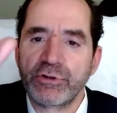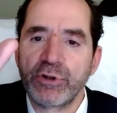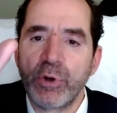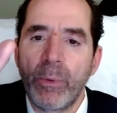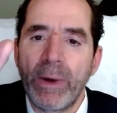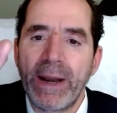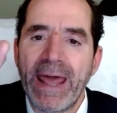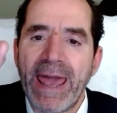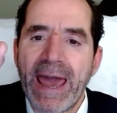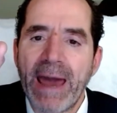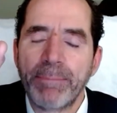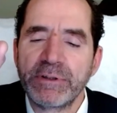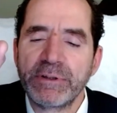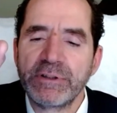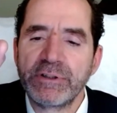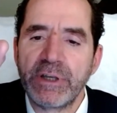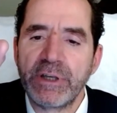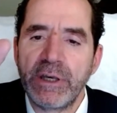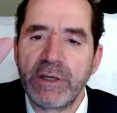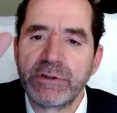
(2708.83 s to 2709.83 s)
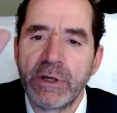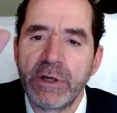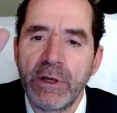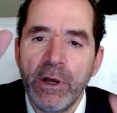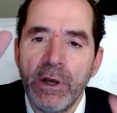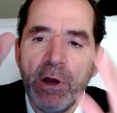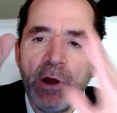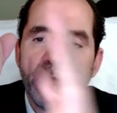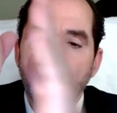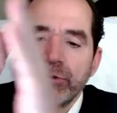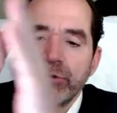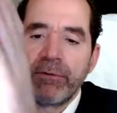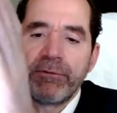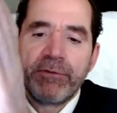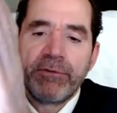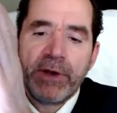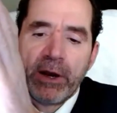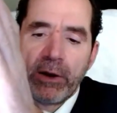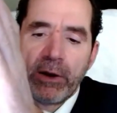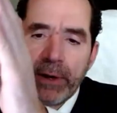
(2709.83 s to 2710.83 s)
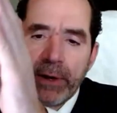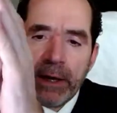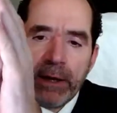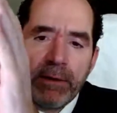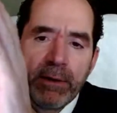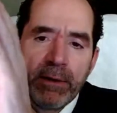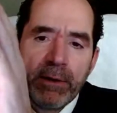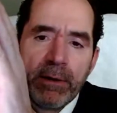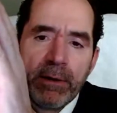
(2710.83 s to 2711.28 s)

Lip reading: So what happens is there's a very